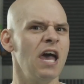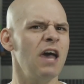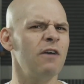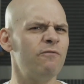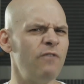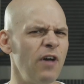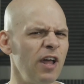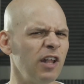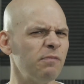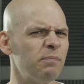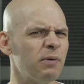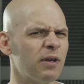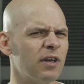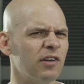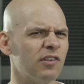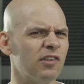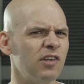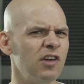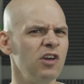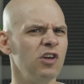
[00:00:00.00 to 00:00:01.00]
Advanced
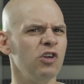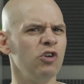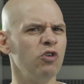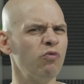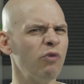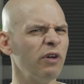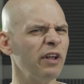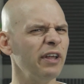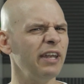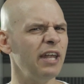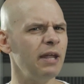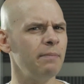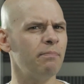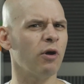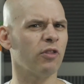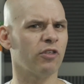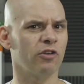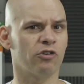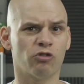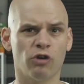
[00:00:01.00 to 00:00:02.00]
because you really need
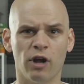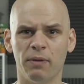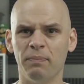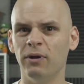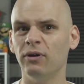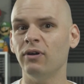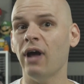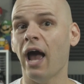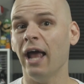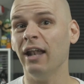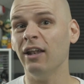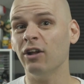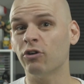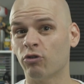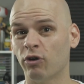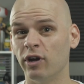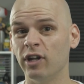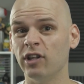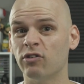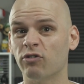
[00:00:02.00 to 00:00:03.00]
both a treadmill and a
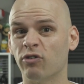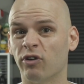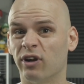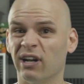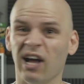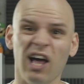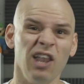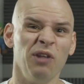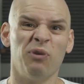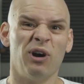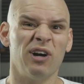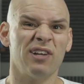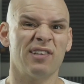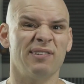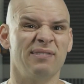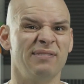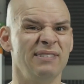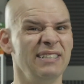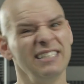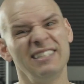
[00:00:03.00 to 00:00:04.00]
green screen,
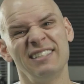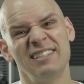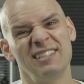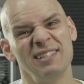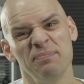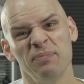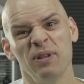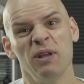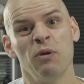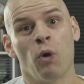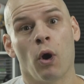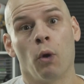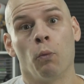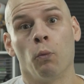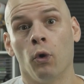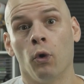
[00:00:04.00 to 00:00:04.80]
otherwise it simply won't